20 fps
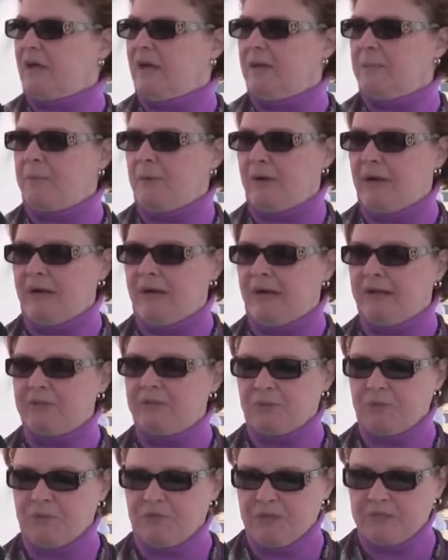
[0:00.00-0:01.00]
I buy
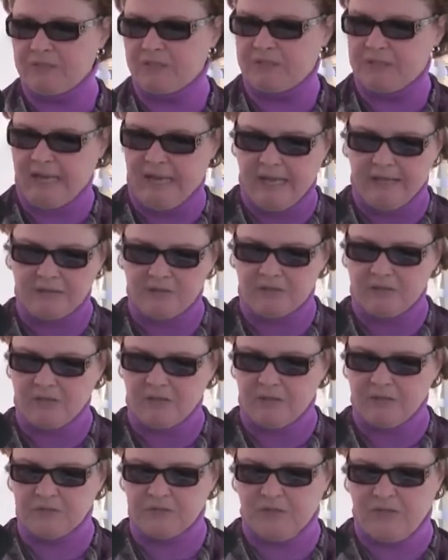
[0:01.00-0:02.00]
certain things at tag
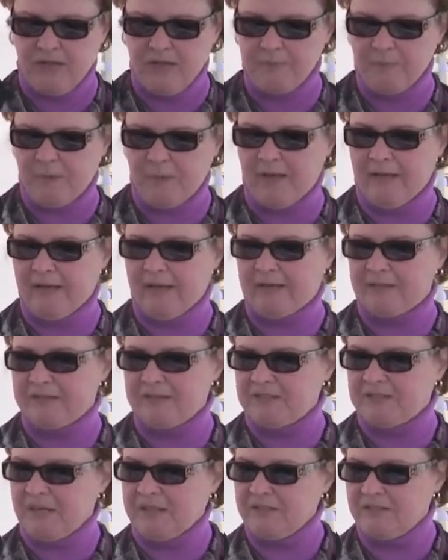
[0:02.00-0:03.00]
sales. I buy at
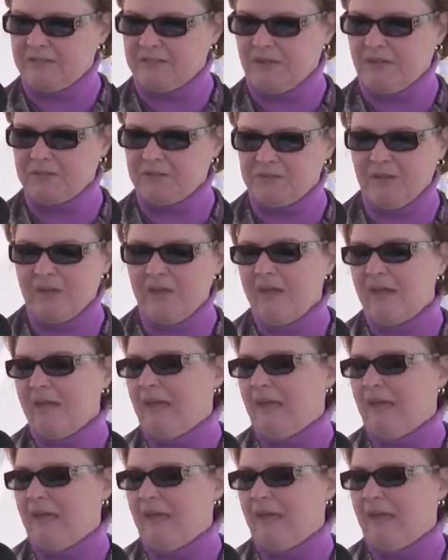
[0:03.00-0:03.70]
estate sales.